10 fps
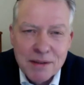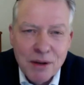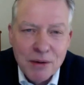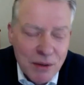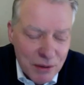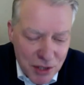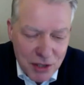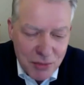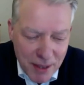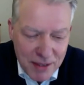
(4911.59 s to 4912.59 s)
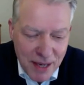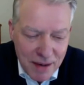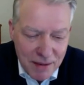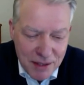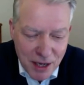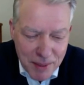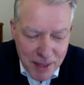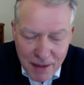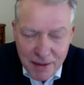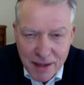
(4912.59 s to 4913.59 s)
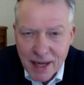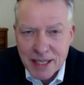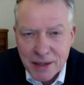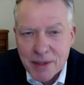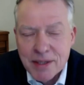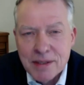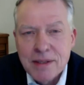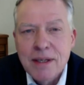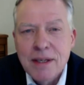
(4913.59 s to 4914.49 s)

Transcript: not just because so many other categories